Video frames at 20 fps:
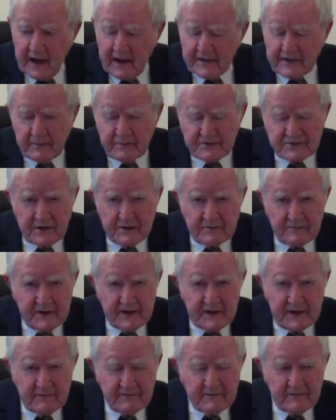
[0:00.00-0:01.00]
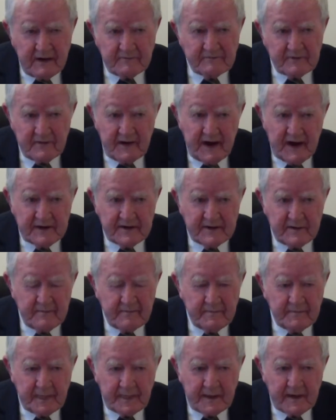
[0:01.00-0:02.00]
There was already a referendum
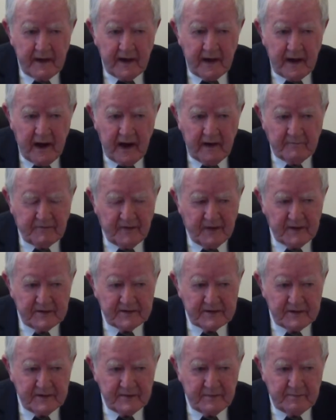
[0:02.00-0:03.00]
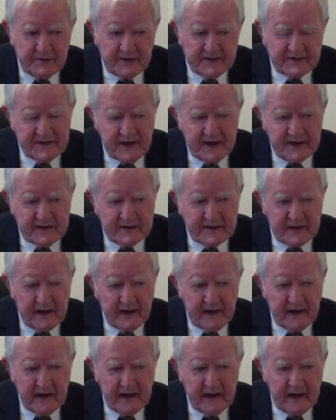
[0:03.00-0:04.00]
to protect
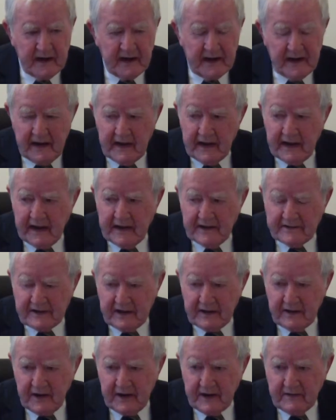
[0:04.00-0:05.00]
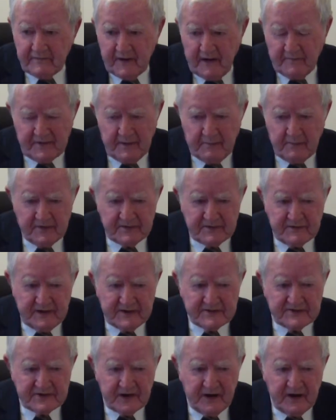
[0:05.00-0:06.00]
the life of the mother
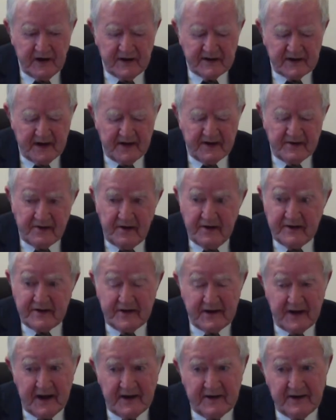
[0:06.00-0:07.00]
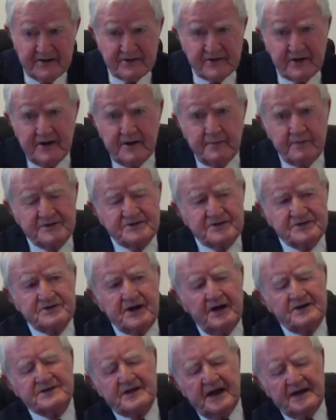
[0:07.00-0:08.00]
and child in 1983, which is
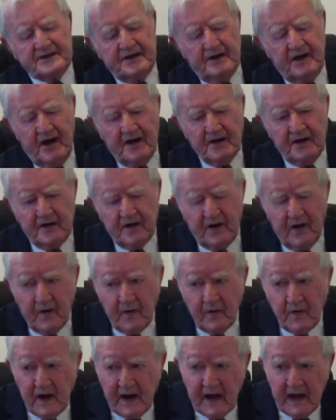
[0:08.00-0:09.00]
not that long ago,